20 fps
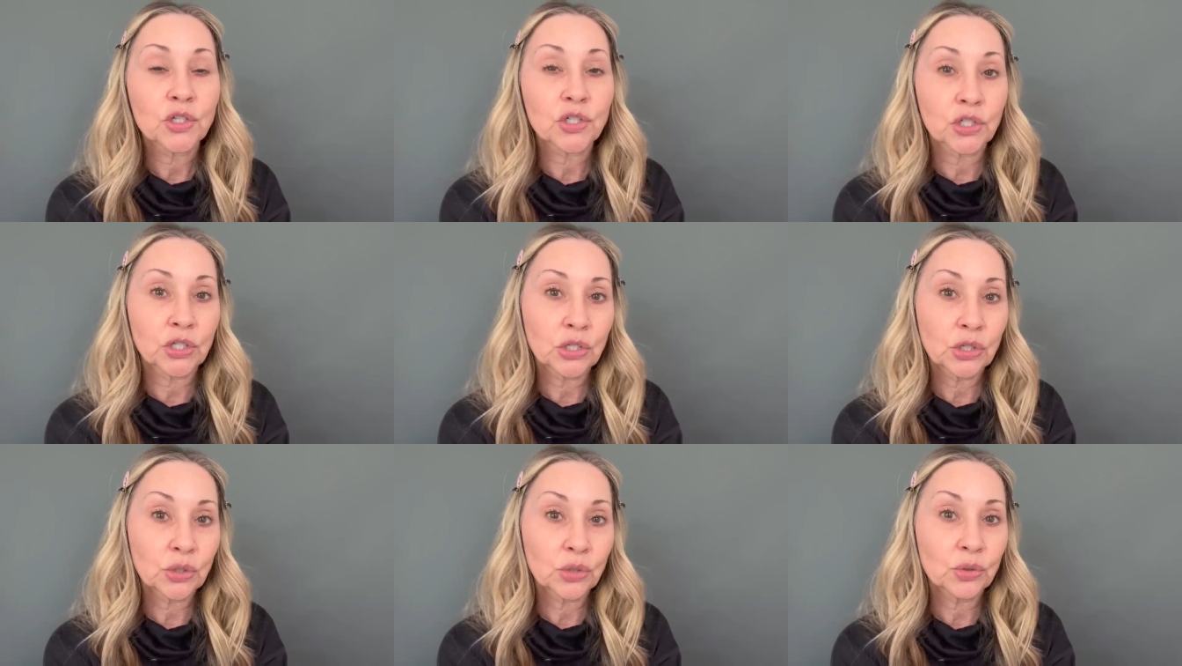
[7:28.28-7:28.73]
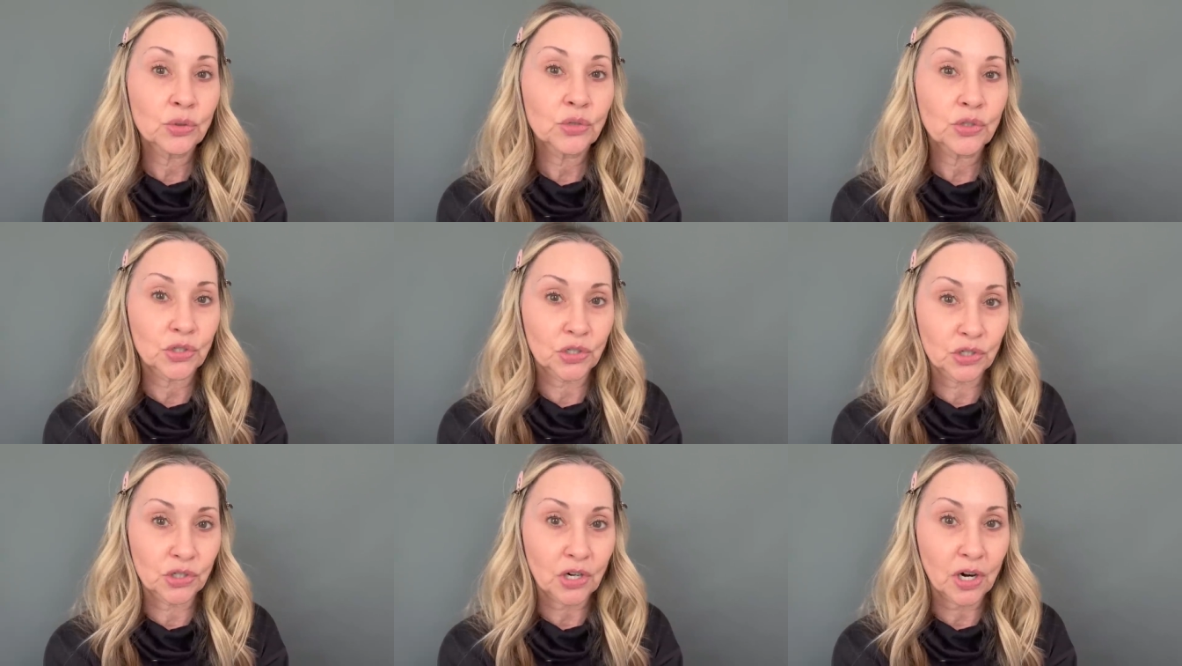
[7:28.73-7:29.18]
to
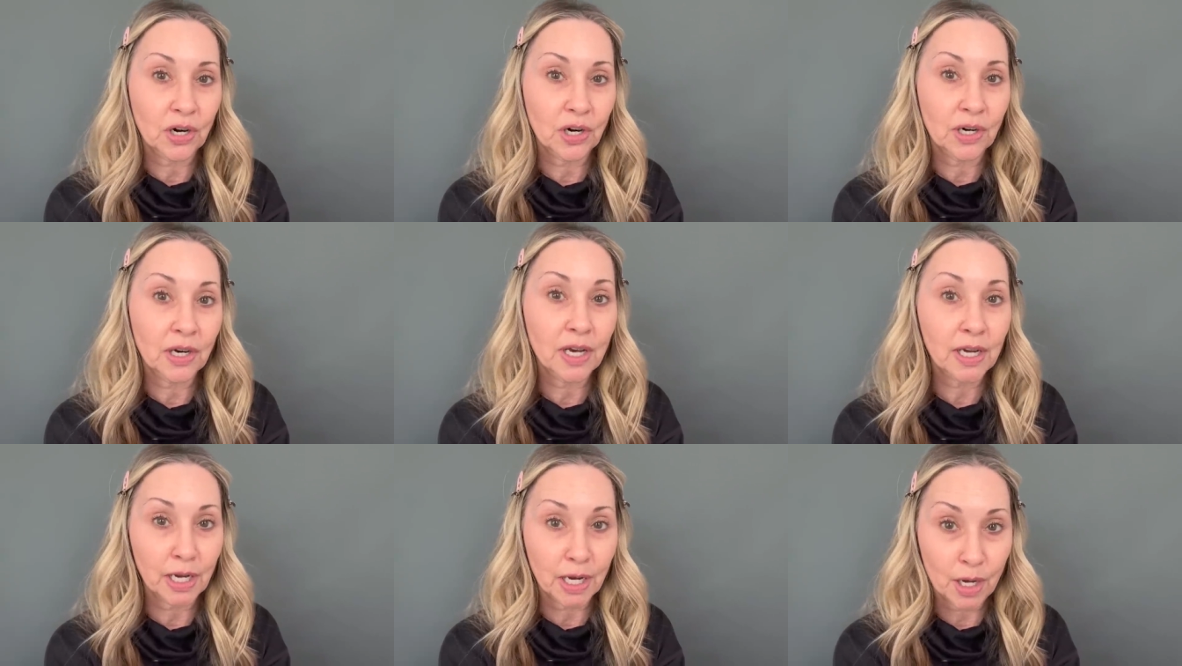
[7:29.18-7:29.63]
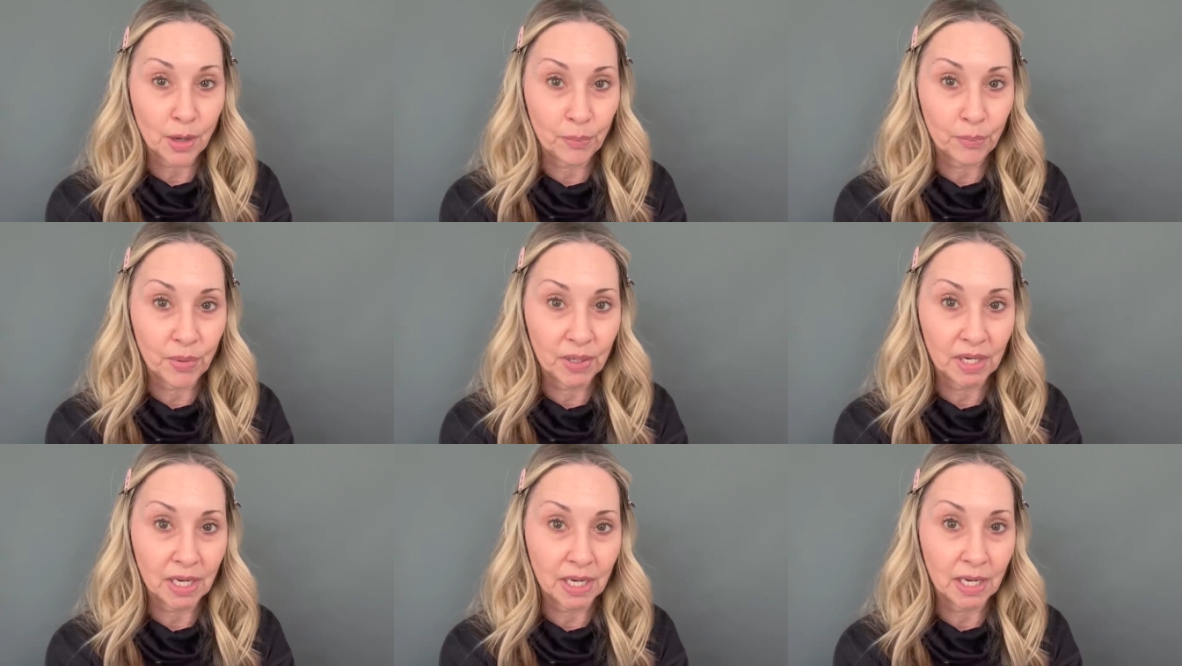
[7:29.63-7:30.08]
start a
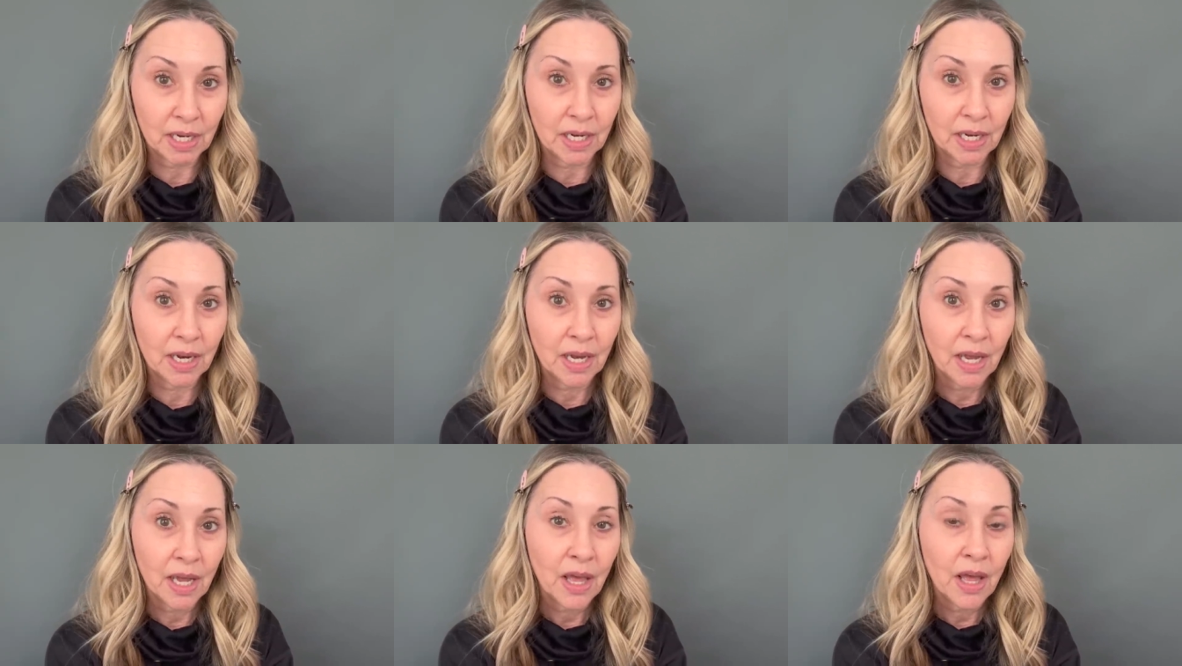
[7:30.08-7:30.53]
company